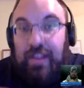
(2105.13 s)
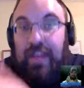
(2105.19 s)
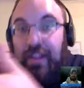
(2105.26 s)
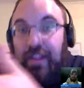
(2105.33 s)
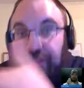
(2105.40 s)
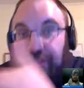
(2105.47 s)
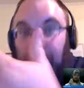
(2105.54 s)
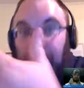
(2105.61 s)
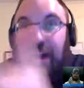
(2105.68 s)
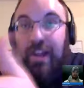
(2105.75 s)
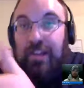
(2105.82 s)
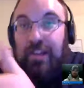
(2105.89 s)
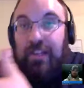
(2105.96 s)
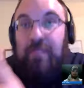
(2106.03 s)
try
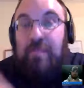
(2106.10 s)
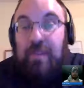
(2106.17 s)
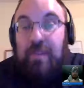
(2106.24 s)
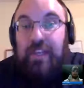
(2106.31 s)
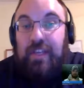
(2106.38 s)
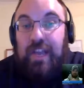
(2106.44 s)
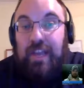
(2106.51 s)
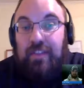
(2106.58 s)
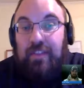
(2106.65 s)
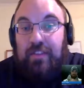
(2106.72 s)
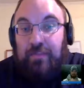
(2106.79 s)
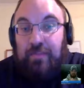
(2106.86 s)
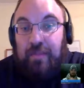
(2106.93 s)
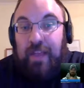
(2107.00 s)
to communicate in the
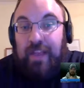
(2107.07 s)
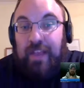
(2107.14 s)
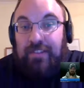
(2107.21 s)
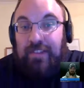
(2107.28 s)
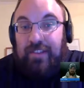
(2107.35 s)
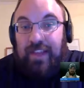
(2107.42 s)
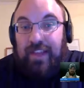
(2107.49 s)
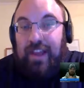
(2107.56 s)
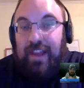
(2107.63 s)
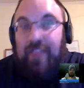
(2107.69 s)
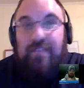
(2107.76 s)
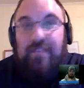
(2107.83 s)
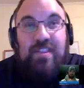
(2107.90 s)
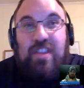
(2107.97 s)
space and have
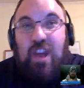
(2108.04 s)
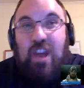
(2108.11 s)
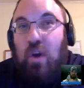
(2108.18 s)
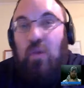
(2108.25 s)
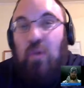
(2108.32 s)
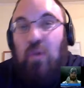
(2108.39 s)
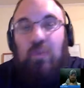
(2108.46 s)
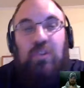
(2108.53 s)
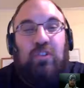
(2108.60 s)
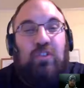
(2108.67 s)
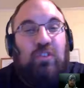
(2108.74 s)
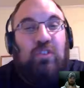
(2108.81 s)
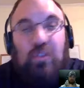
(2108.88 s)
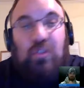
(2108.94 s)
no
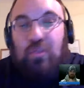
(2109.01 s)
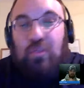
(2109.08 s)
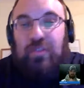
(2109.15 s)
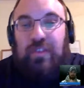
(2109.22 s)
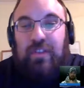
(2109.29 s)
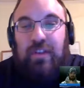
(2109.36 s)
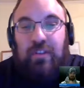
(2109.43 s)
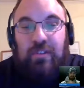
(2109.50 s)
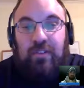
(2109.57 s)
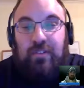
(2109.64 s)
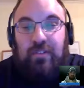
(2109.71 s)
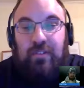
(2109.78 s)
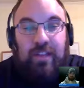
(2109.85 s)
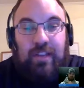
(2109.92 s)
clue what the hell they're
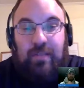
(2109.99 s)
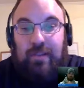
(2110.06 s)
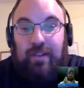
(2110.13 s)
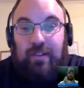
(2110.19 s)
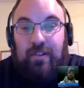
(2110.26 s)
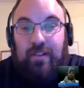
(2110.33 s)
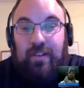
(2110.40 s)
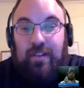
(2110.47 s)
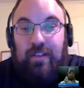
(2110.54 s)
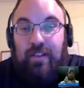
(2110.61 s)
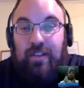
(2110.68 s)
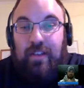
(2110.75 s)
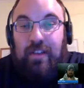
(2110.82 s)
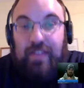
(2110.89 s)
talking about.
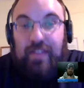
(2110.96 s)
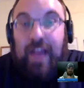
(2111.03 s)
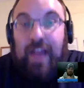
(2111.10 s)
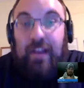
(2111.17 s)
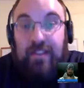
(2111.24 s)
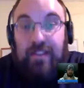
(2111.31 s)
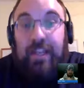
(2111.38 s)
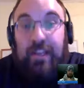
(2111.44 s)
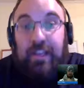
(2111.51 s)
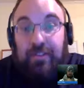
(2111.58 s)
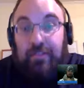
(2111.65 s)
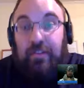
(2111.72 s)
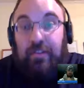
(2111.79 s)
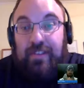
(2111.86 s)
That, I think, is
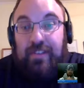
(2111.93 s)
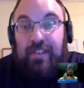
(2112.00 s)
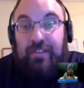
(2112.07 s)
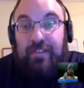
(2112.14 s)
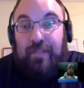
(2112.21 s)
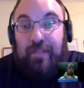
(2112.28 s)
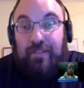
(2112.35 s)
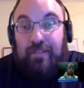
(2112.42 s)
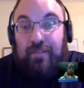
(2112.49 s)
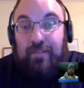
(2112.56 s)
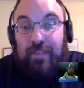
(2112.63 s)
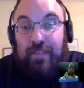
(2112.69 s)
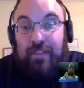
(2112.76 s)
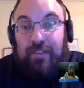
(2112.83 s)
really detrimental
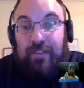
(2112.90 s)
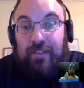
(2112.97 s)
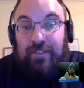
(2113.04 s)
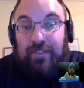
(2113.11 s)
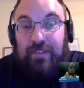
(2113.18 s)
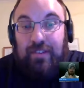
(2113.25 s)
because